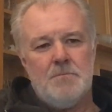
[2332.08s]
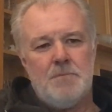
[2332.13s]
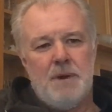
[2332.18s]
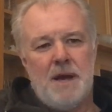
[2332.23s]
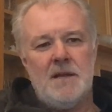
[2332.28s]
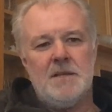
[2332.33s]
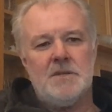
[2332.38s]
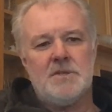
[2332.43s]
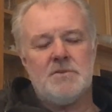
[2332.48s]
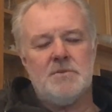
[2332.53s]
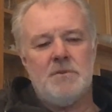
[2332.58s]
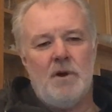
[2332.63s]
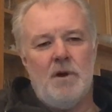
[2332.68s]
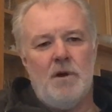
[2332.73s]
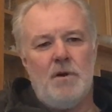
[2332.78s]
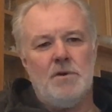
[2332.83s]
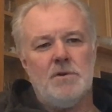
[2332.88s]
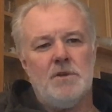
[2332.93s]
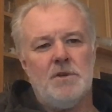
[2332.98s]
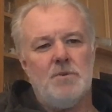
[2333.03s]
Palace. You
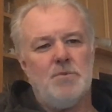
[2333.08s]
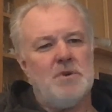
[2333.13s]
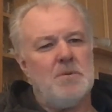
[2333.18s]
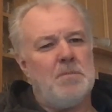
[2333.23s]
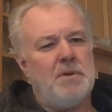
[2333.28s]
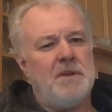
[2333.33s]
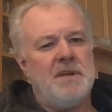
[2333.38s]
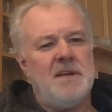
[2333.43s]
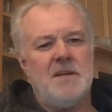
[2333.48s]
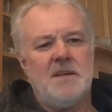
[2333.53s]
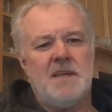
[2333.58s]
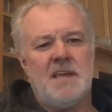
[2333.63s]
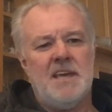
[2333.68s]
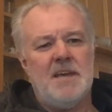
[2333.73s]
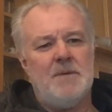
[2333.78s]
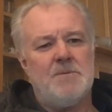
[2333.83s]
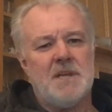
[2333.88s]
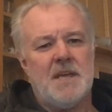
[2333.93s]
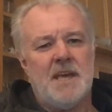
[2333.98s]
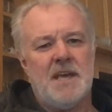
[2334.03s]
would have played
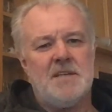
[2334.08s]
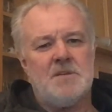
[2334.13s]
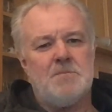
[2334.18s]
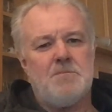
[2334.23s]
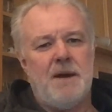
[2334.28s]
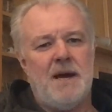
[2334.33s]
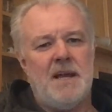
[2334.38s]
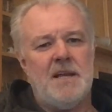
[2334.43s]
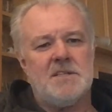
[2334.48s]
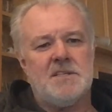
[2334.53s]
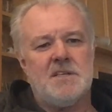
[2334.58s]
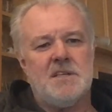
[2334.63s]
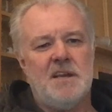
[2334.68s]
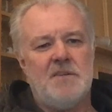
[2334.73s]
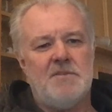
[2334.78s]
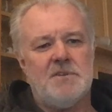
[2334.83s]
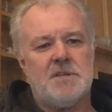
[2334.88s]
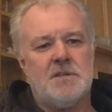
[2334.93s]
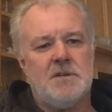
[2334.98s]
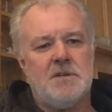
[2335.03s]
games against Palace. You
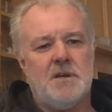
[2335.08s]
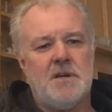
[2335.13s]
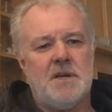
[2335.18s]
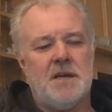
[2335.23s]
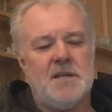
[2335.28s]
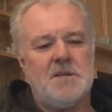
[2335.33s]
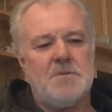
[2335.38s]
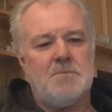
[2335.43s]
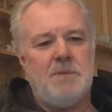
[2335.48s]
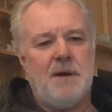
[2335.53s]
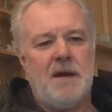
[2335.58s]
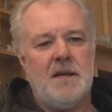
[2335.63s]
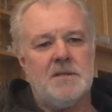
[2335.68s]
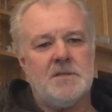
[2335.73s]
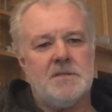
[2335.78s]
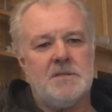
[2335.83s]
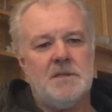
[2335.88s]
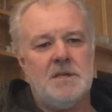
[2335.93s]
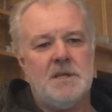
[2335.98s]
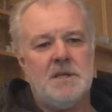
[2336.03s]
ever scored against
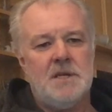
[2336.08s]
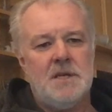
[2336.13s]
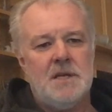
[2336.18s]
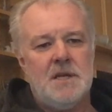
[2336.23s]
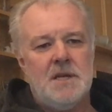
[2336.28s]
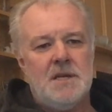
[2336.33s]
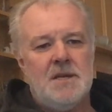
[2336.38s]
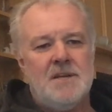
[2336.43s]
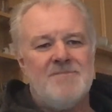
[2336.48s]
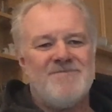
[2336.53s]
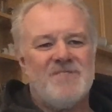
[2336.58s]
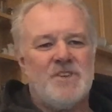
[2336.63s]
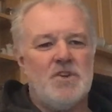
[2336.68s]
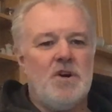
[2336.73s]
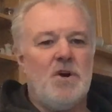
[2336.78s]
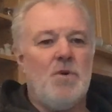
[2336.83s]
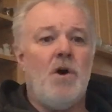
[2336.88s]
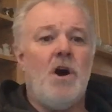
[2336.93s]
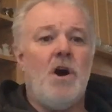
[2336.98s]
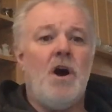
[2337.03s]
Palace? Do you
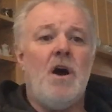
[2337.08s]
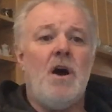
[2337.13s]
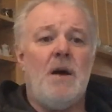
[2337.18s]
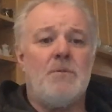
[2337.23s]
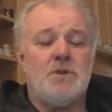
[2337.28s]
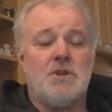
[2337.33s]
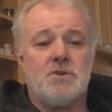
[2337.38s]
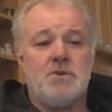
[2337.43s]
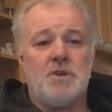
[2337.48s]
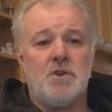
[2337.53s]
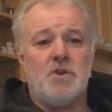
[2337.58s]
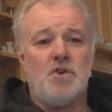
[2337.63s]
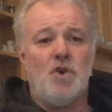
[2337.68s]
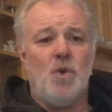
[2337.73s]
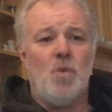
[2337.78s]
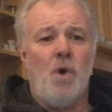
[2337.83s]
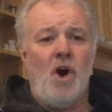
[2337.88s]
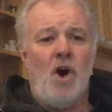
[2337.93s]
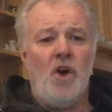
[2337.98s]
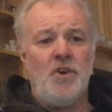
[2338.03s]
know what? I'm just going to
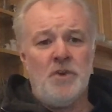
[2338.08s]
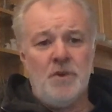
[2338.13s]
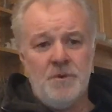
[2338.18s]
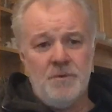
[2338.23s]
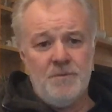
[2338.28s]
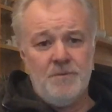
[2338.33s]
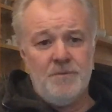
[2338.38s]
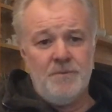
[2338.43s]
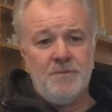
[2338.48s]
go one.